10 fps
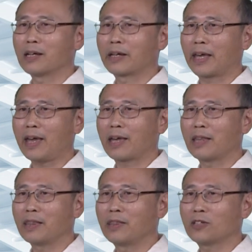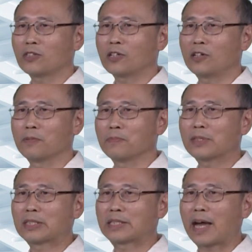again, this term
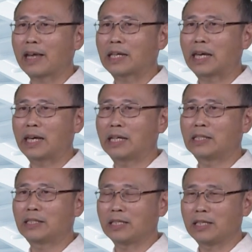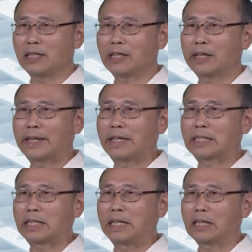sine kz
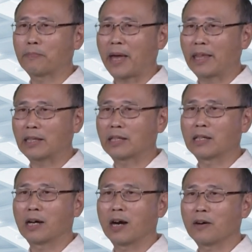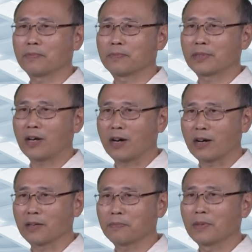is independent of
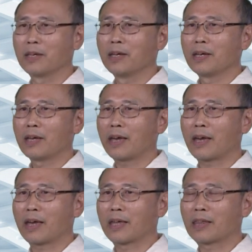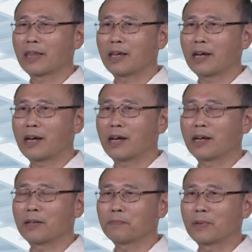time, and
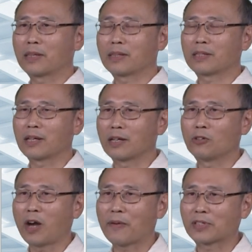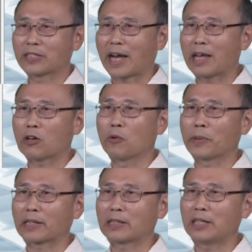but you have a sine
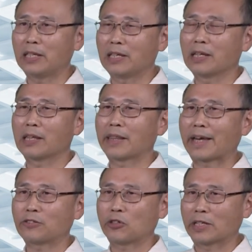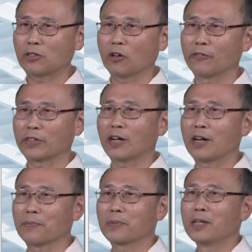omega t that change over time.